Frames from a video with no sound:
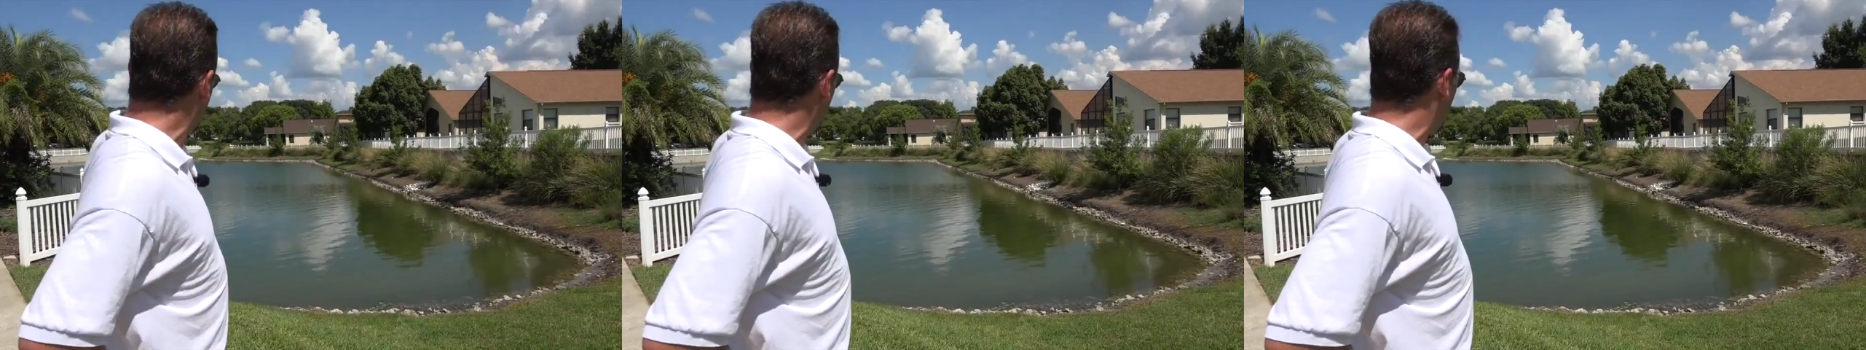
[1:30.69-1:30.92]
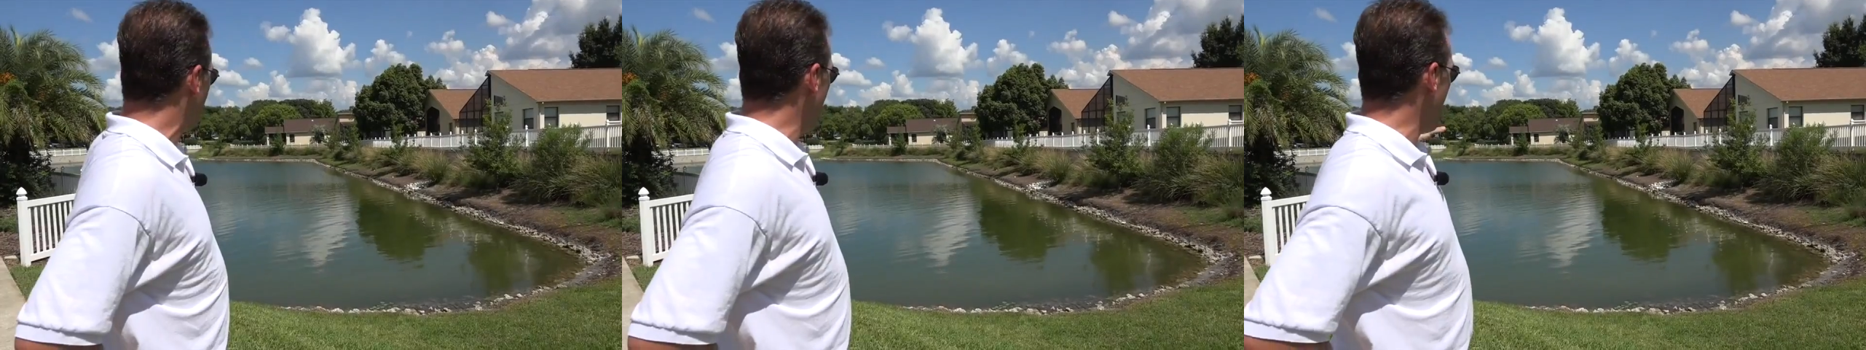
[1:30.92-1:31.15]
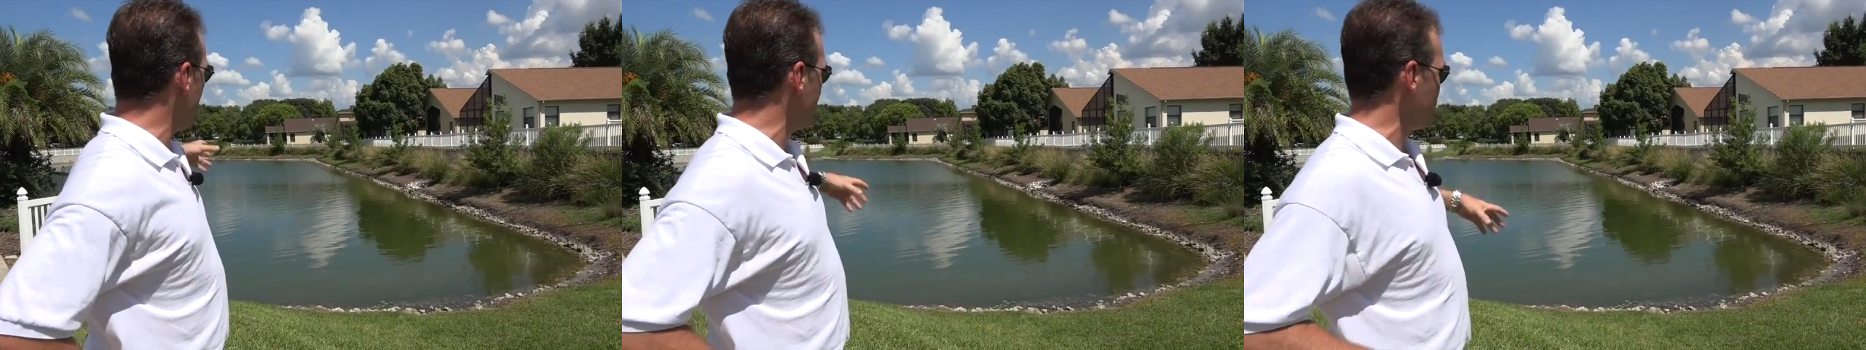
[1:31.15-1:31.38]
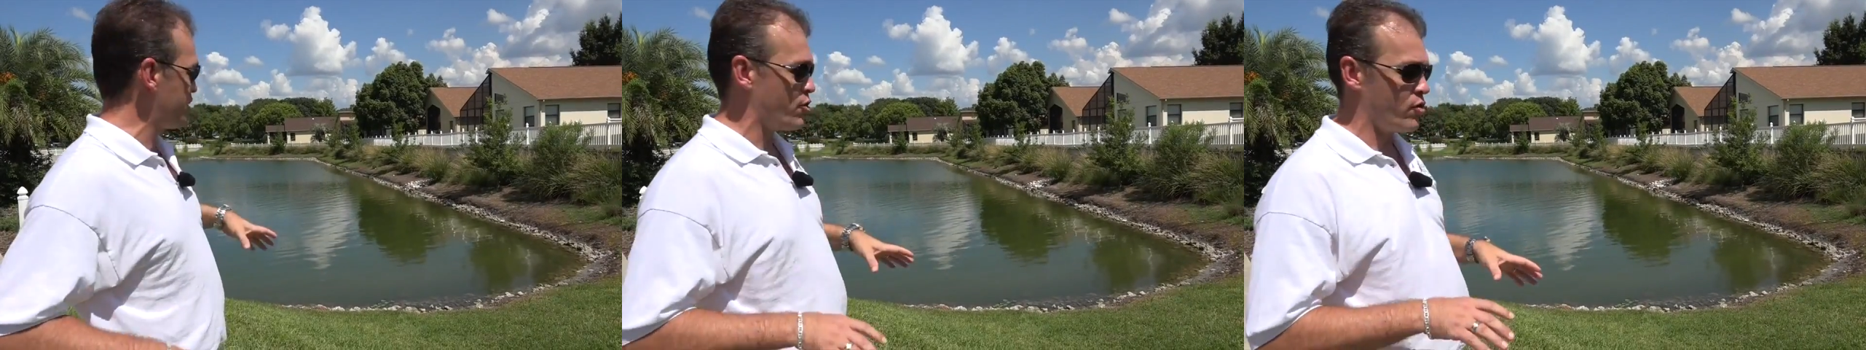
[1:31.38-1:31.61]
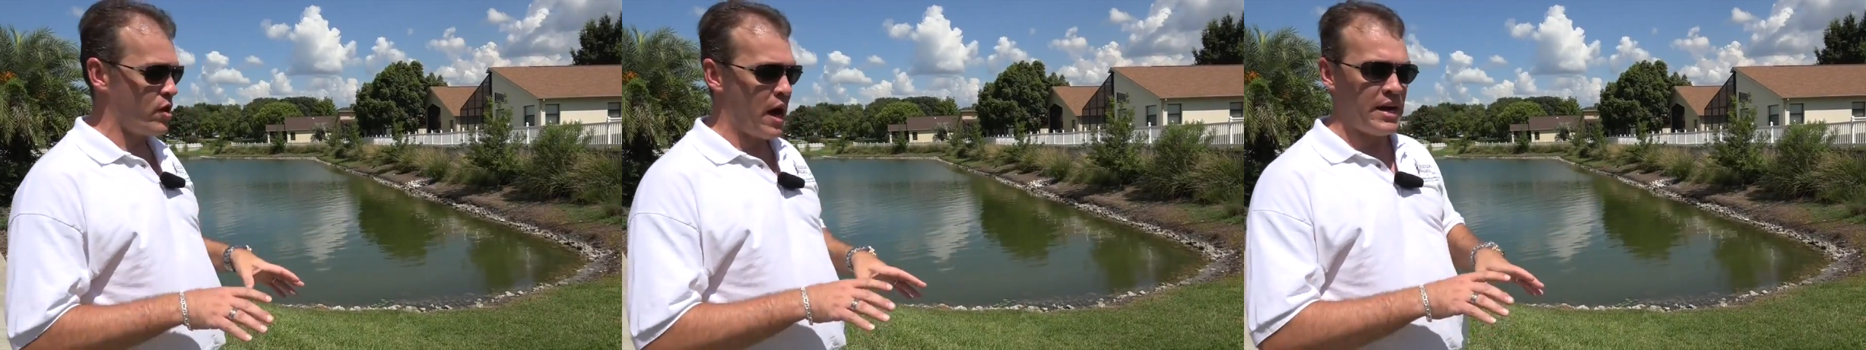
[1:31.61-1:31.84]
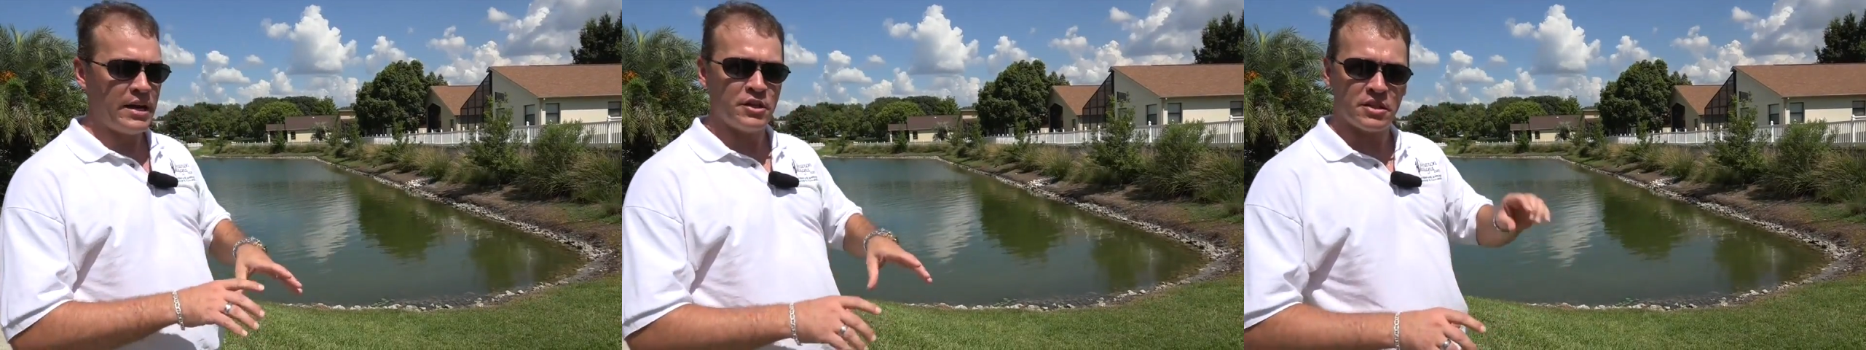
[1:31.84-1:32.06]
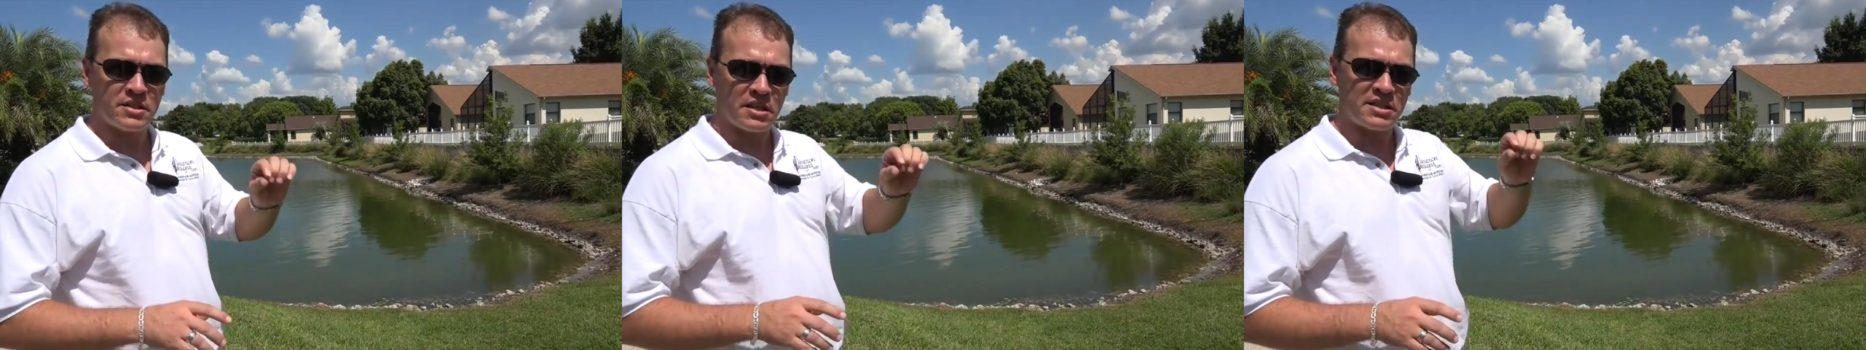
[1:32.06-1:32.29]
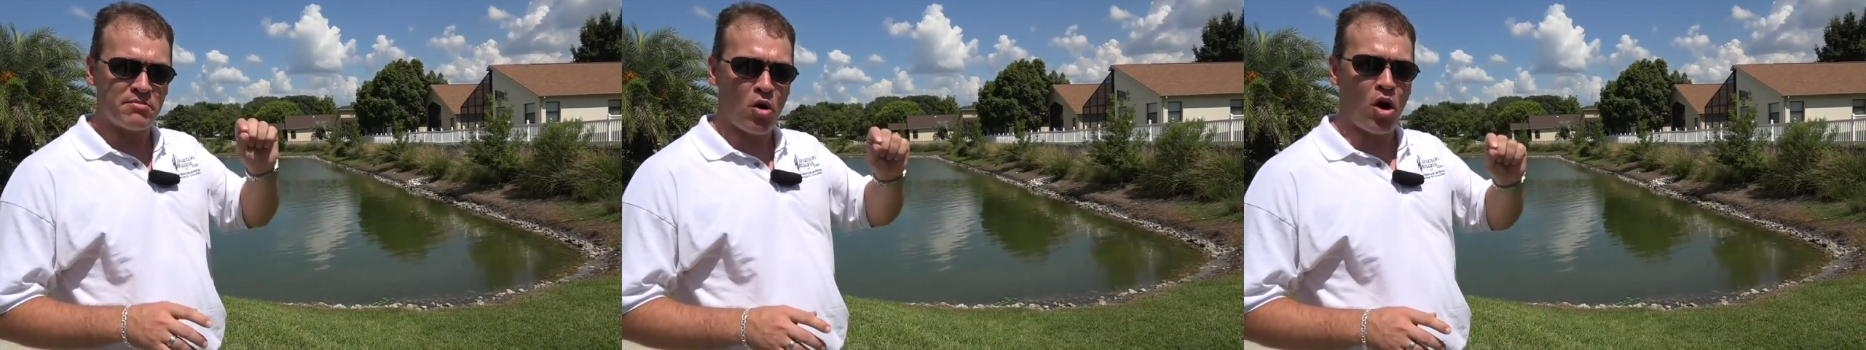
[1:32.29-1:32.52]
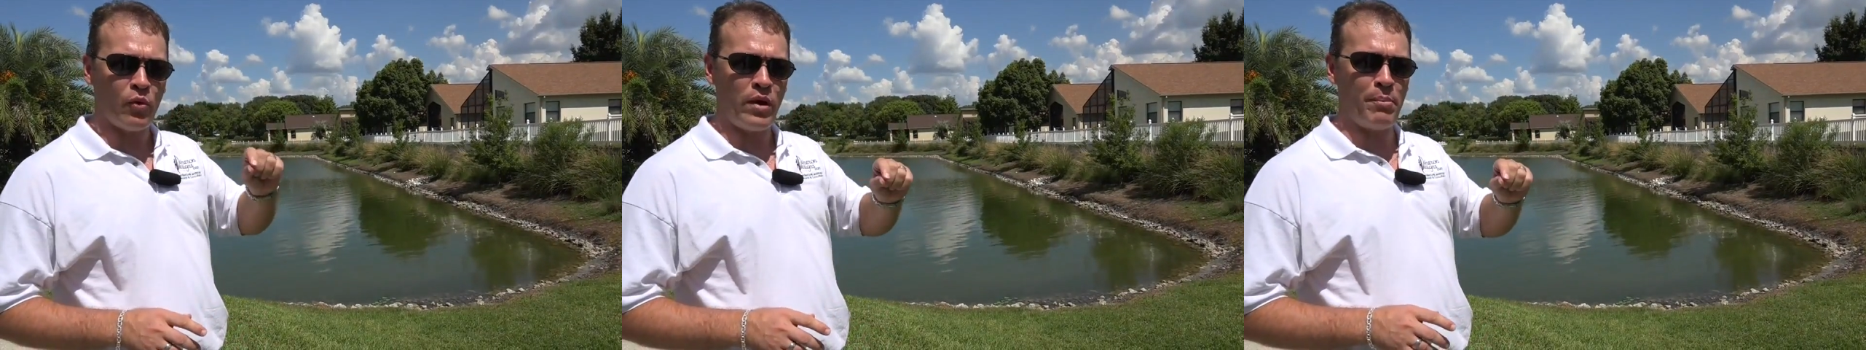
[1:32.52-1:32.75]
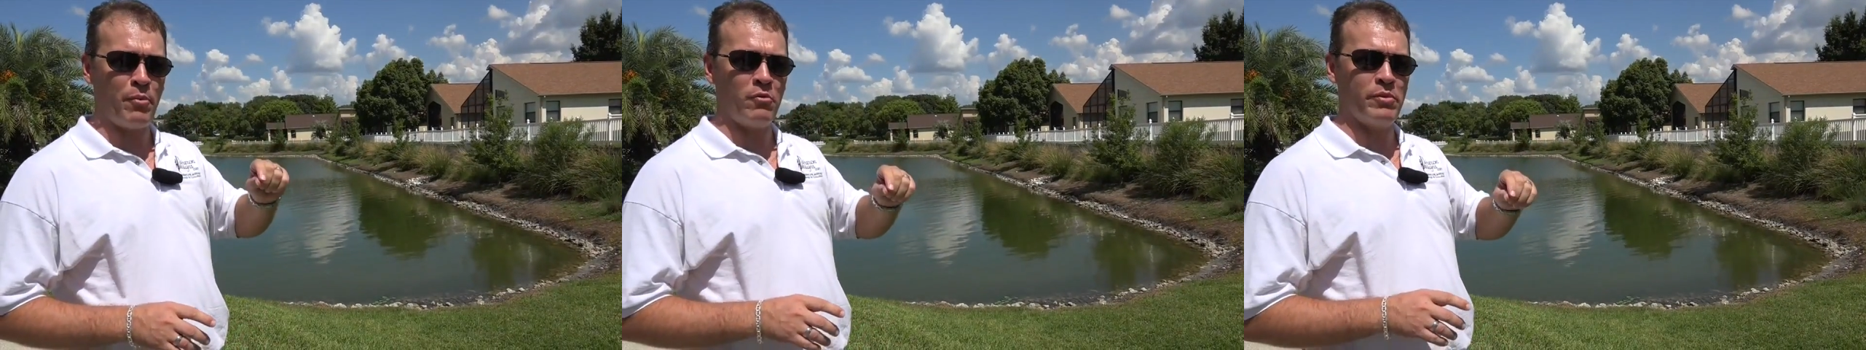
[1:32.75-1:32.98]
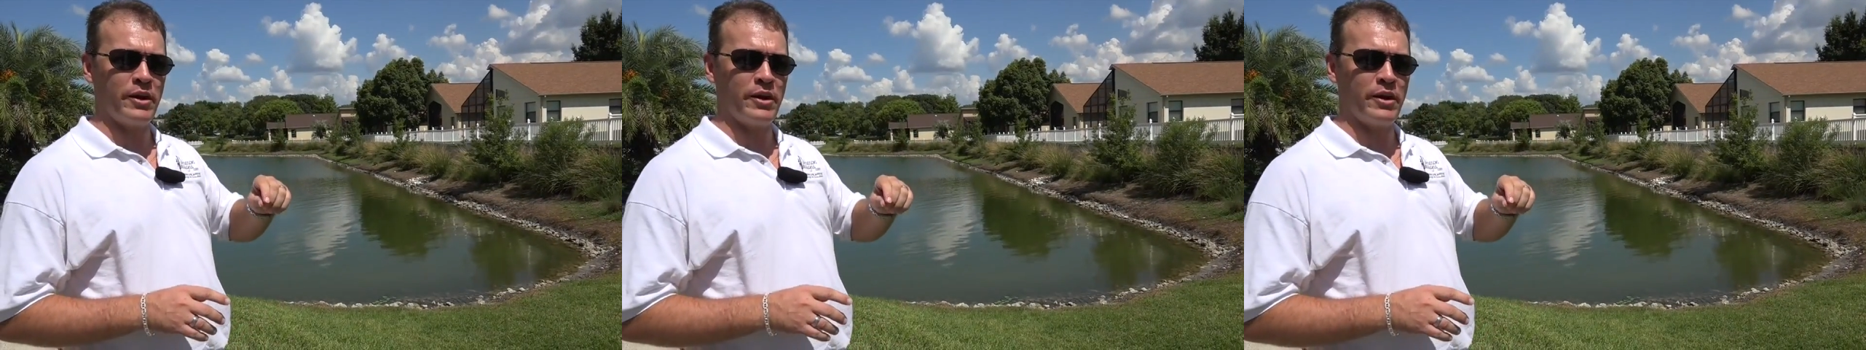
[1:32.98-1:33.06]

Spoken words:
The fountain was creating just a small ripple,